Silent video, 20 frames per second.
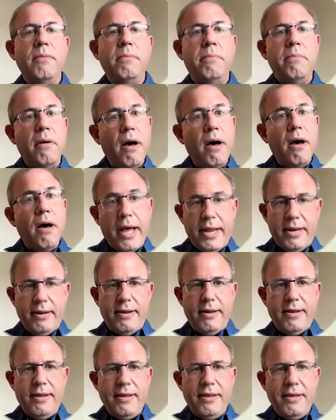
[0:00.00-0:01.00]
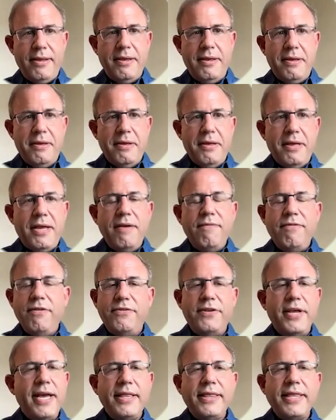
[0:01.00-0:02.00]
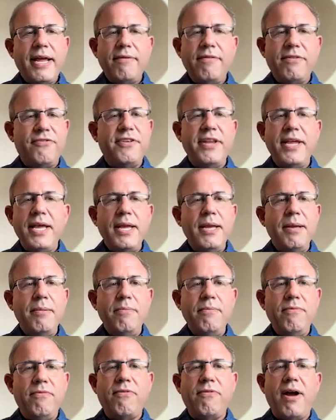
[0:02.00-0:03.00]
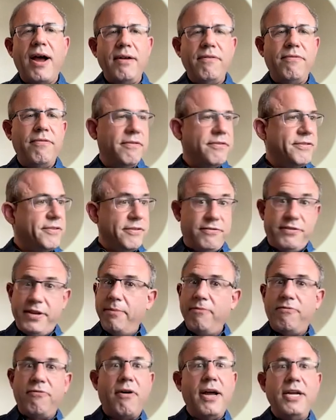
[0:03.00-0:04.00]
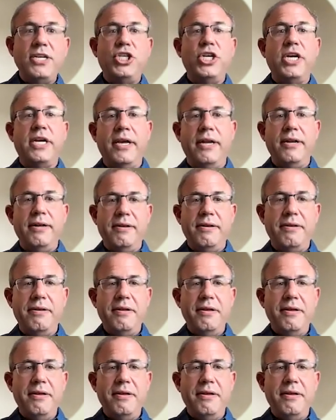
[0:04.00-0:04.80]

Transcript: But if you take that same fried same fried chicken